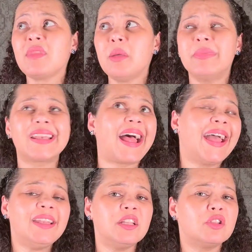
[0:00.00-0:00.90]
But
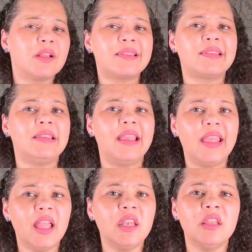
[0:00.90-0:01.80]
I did not see
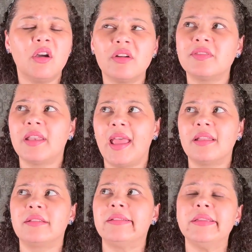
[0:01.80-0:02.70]
any of
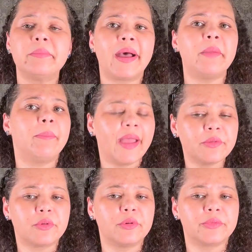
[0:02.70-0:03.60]
that in my
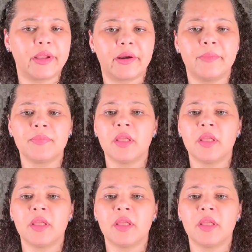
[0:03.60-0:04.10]
bedroom there.